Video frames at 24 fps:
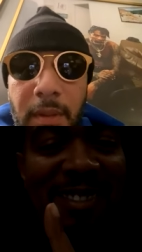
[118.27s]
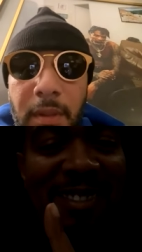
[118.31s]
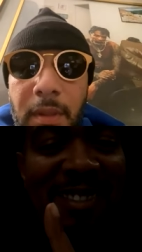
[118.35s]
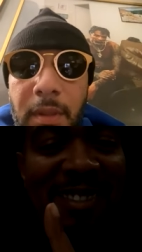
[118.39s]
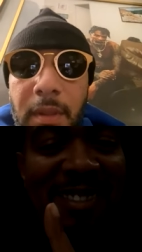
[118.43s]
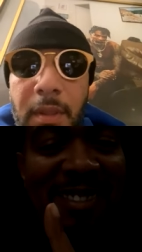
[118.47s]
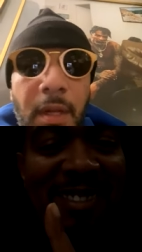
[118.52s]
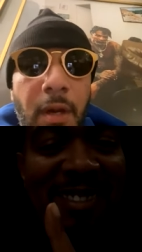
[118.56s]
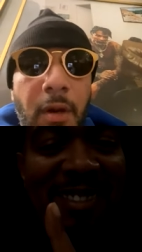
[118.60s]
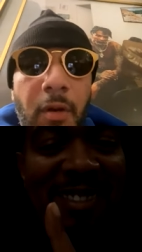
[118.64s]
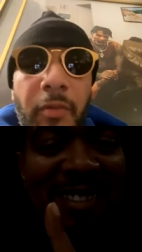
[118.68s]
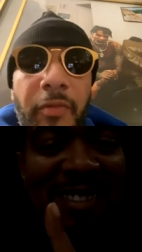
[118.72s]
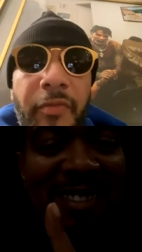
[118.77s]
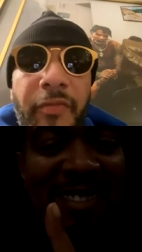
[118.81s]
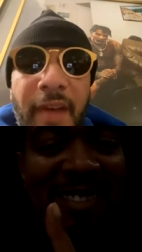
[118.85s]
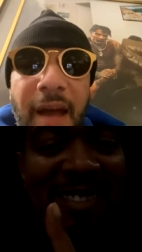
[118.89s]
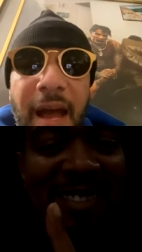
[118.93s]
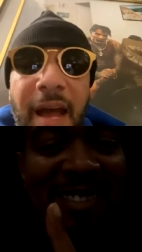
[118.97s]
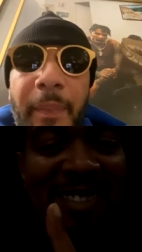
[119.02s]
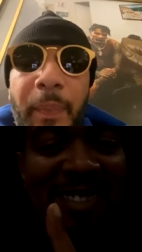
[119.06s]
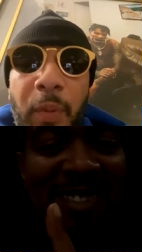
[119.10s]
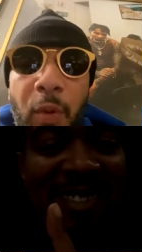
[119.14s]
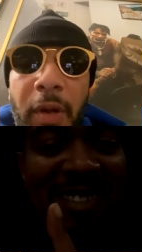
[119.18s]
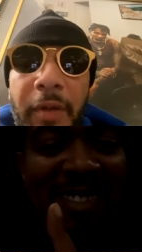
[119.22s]
No,
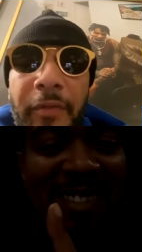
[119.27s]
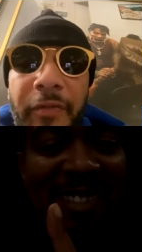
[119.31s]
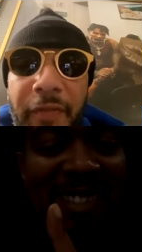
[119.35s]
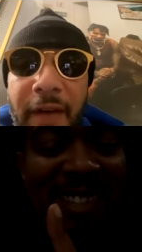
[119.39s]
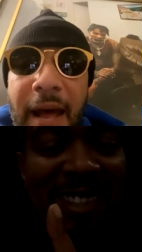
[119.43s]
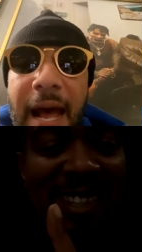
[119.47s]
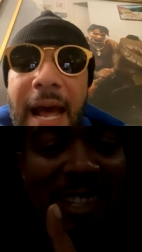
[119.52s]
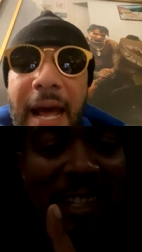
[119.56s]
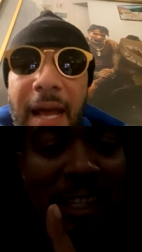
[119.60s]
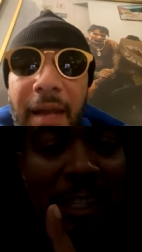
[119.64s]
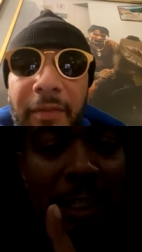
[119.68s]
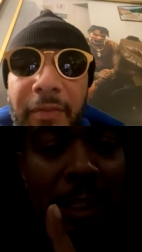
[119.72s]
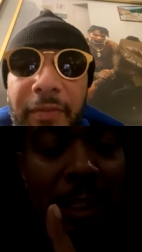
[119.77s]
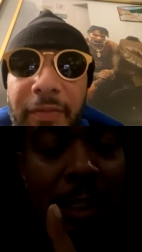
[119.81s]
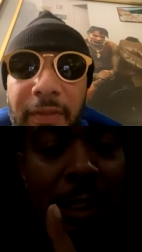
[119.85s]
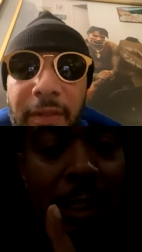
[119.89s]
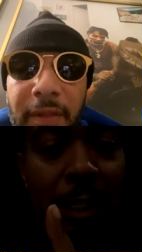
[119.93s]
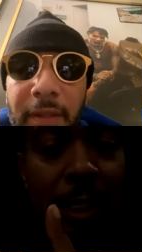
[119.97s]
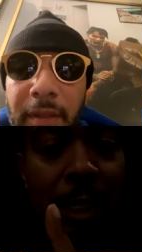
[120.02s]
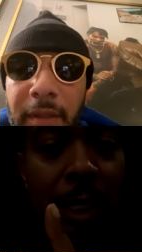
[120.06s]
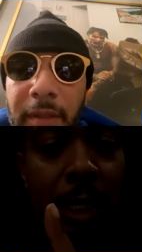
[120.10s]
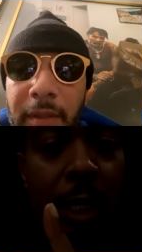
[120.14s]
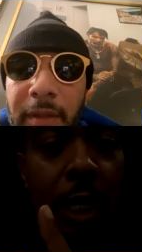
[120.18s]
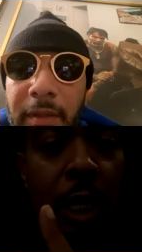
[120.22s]
five point five.
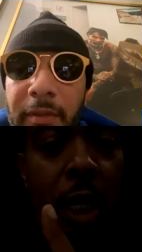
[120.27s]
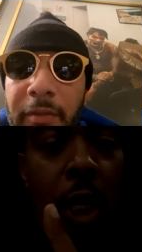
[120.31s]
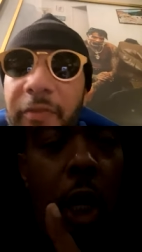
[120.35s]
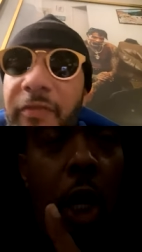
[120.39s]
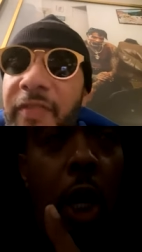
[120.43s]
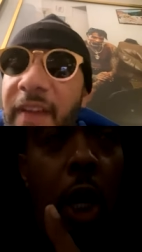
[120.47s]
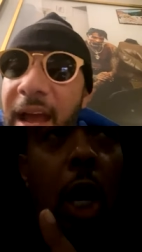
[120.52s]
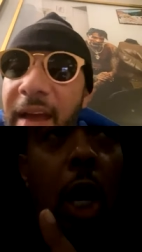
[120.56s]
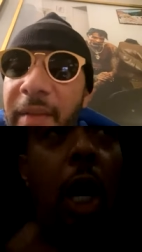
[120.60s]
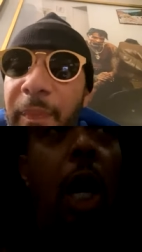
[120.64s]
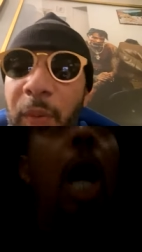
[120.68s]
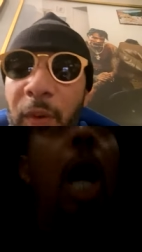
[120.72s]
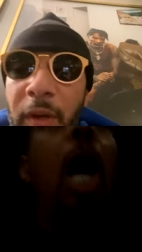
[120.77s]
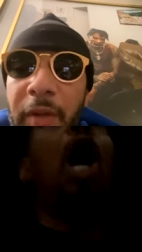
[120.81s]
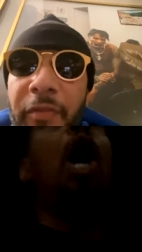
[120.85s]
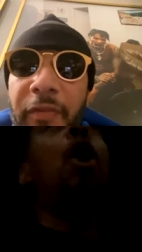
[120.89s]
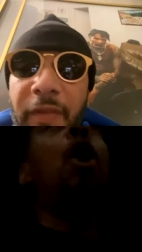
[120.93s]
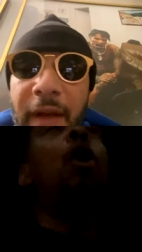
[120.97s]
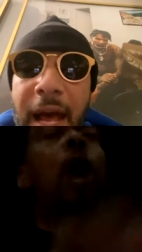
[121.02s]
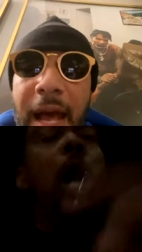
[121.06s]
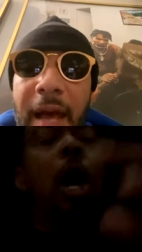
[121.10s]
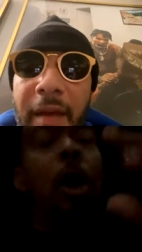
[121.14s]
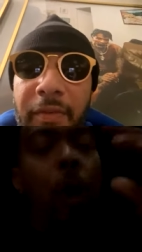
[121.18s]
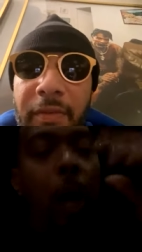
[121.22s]
Five point oh,
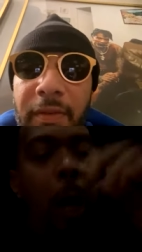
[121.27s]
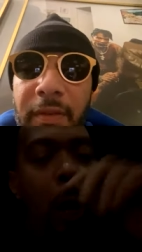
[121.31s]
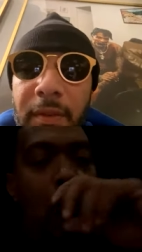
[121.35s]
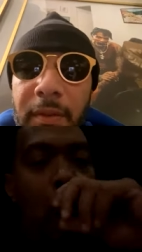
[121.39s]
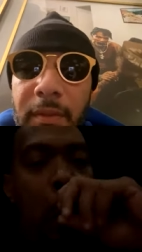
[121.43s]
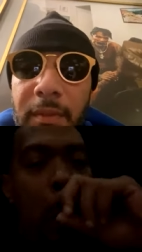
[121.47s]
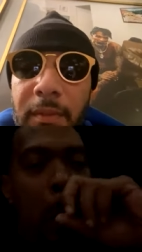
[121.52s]
oh five.